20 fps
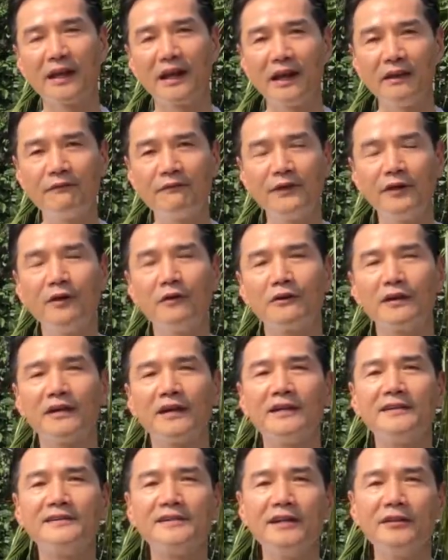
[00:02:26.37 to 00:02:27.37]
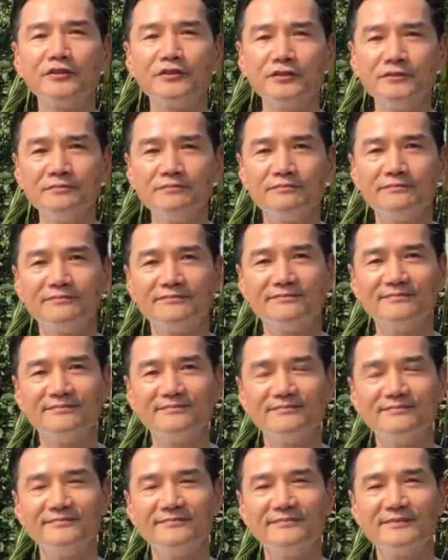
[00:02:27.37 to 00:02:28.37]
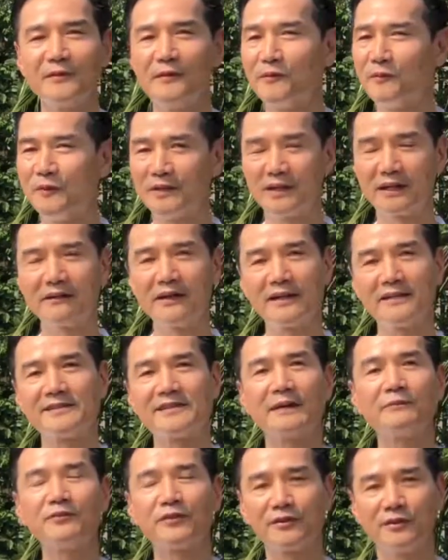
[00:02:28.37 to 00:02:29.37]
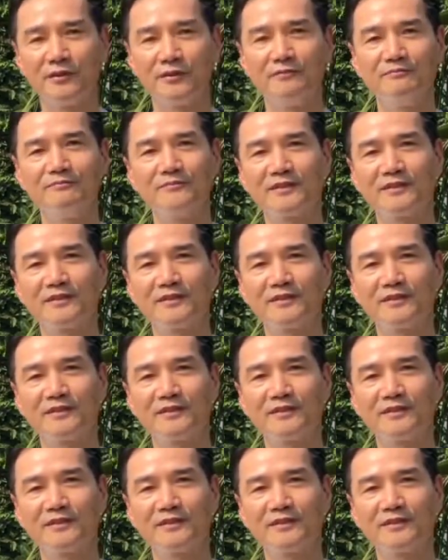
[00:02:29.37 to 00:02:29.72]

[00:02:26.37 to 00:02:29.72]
Every organization, without exception,